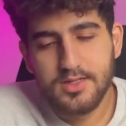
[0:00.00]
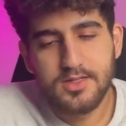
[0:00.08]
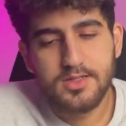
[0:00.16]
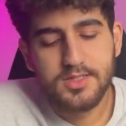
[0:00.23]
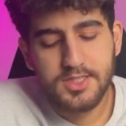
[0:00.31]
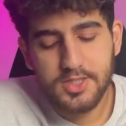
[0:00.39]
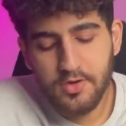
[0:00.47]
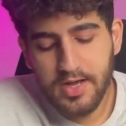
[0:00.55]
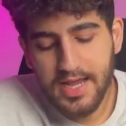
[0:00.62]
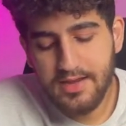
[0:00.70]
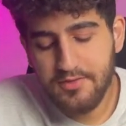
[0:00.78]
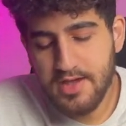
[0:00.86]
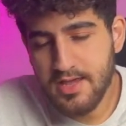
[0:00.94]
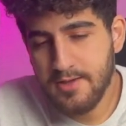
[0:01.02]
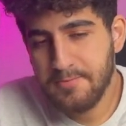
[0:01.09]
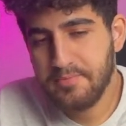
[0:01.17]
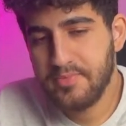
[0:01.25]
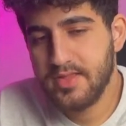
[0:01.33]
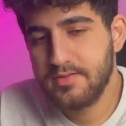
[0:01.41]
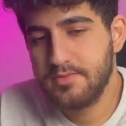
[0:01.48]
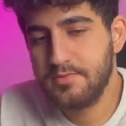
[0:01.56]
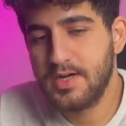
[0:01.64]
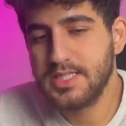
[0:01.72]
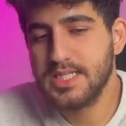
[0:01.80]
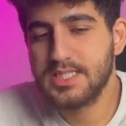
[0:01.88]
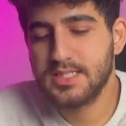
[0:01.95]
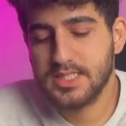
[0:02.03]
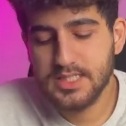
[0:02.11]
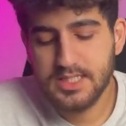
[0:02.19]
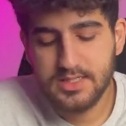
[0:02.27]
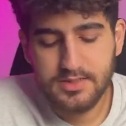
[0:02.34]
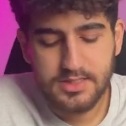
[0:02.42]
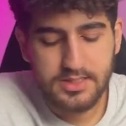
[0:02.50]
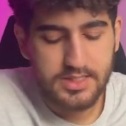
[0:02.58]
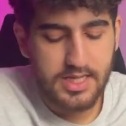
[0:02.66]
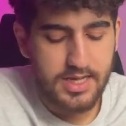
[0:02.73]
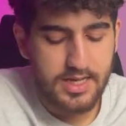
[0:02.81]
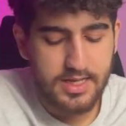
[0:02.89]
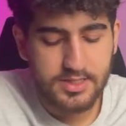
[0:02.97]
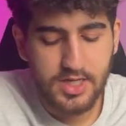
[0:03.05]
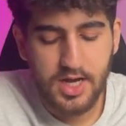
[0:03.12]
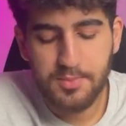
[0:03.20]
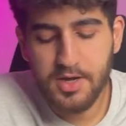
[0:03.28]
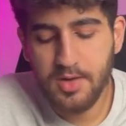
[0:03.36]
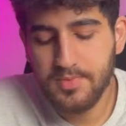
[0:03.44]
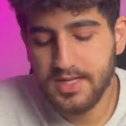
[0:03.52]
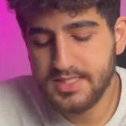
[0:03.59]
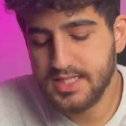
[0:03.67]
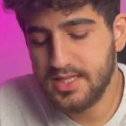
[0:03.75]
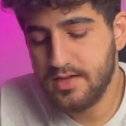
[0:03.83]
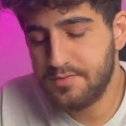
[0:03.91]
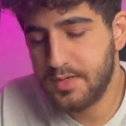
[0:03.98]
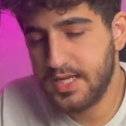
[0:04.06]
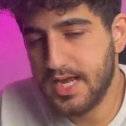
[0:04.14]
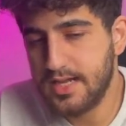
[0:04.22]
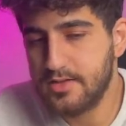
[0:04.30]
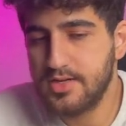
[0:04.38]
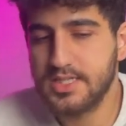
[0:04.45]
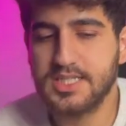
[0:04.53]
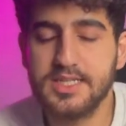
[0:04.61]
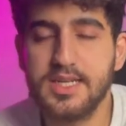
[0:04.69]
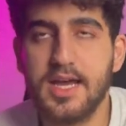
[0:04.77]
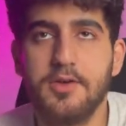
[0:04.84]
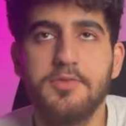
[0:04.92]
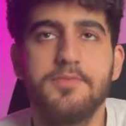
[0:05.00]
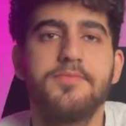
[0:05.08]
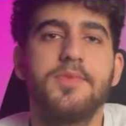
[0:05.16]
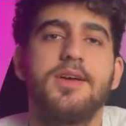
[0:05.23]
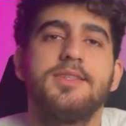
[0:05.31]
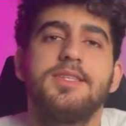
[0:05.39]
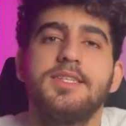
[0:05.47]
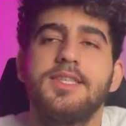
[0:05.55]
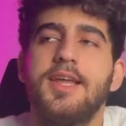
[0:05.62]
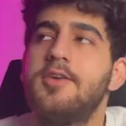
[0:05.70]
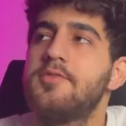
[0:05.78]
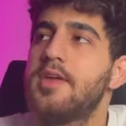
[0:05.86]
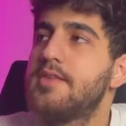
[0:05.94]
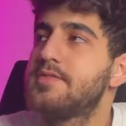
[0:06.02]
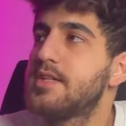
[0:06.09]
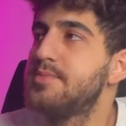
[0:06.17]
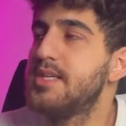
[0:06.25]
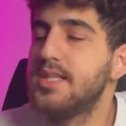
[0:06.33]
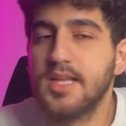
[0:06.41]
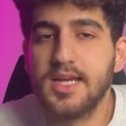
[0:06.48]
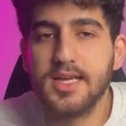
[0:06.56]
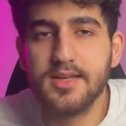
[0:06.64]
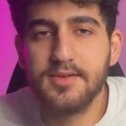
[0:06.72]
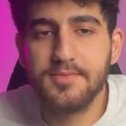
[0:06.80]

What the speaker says: So anyway, what is the time complexity of pre-calculation now? I think now we have some delay.